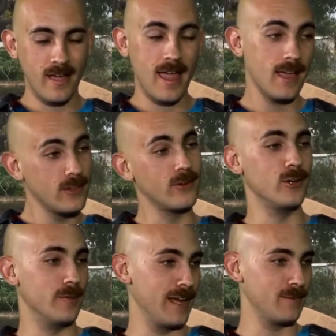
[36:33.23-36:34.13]
And there are
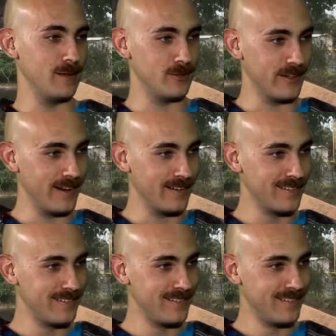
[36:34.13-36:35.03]
no black people there.
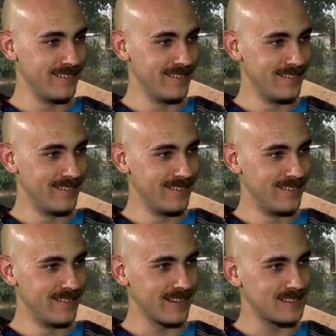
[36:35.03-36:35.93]

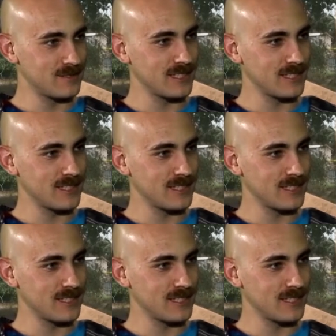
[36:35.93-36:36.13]
Yeah. It seems